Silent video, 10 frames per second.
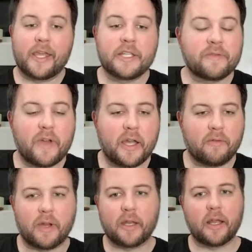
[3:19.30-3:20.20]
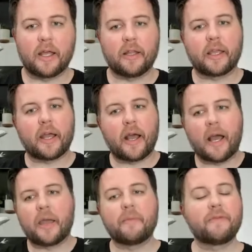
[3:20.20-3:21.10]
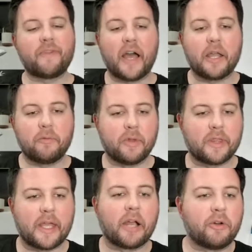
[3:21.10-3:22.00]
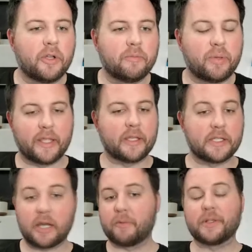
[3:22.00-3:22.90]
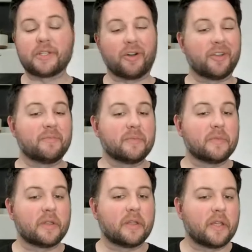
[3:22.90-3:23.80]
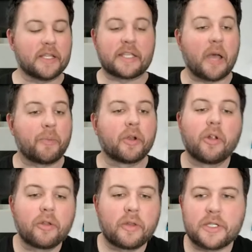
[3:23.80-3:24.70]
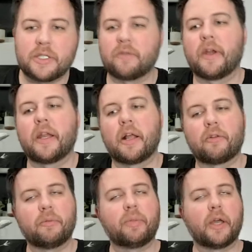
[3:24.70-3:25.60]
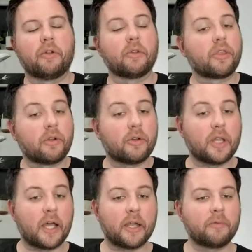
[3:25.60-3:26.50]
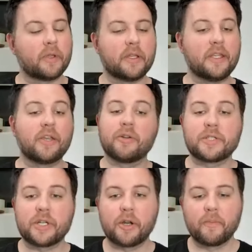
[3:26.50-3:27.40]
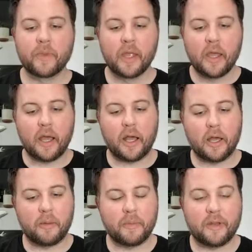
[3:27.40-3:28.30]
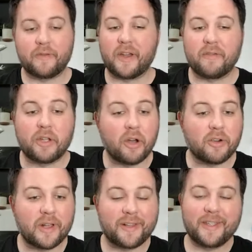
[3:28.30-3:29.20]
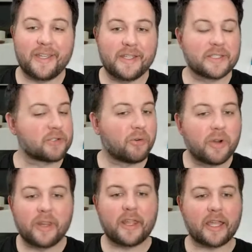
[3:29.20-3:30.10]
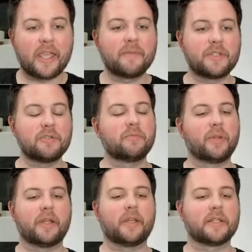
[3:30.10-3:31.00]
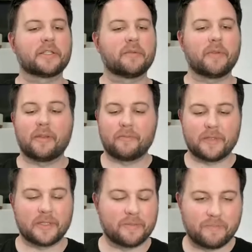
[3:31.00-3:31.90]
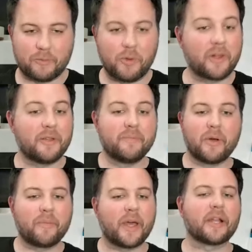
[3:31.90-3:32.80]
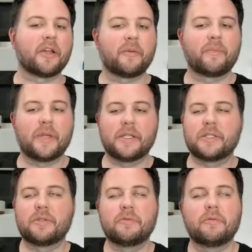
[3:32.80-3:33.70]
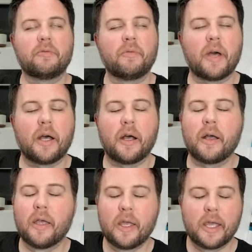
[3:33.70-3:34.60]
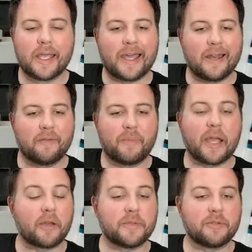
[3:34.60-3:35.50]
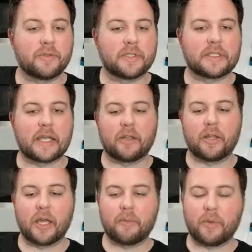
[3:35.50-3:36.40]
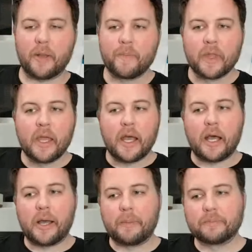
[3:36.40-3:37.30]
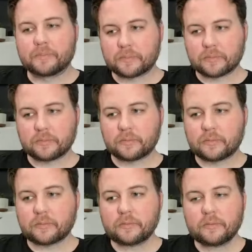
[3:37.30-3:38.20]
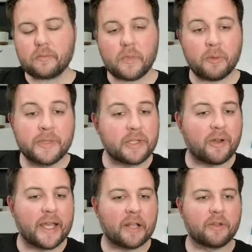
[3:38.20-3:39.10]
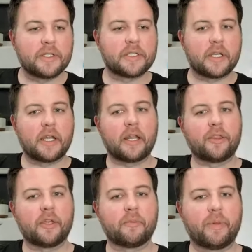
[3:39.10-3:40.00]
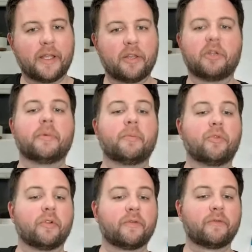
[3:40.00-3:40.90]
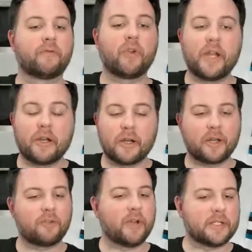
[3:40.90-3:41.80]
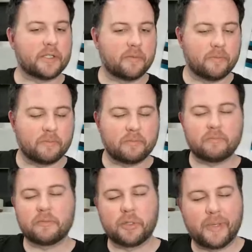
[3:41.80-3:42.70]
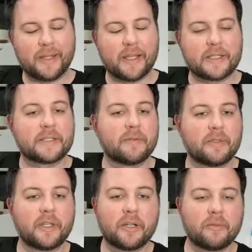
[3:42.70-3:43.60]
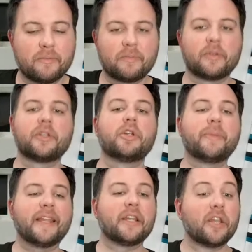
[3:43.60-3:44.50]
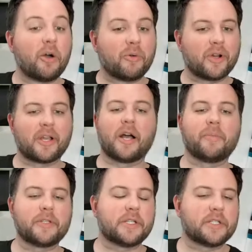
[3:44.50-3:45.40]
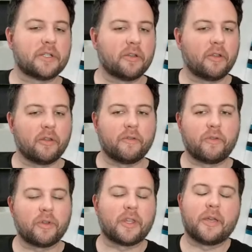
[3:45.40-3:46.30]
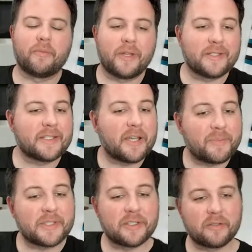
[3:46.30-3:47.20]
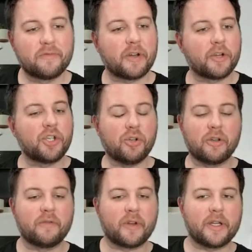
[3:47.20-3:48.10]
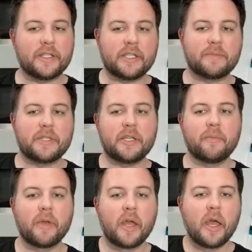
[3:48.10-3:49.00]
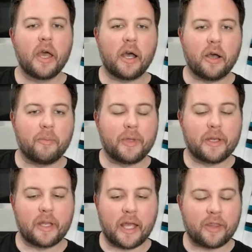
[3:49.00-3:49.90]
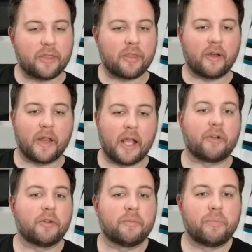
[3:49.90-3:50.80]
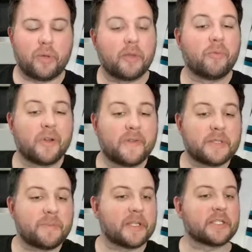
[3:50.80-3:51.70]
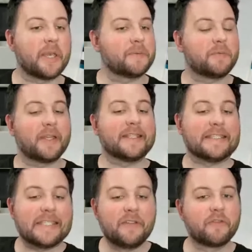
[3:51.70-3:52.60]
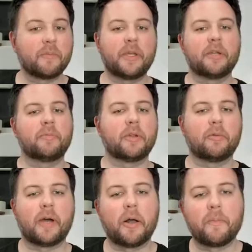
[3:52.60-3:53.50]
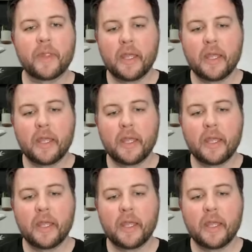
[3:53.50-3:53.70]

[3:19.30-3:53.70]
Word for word: it's fine, right? I like I'm fine with Eklund playing down. We saw him this happen earlier this year, right? Eklund played on the third line with Nico Sturm, um, and if I recall correctly, he scored in that game too, playing against him and was quickly bumped back up into uh, kind of back up to his second line. But um, we saw Eklund tonight, I think, play a little bit more freer. Granted, a little bit less, little little bit lower competition on, on, the fourth line, but Tampa's still a very good and very deep team. Um, and I thought Eklund played one of his best games we had seen from him in a while.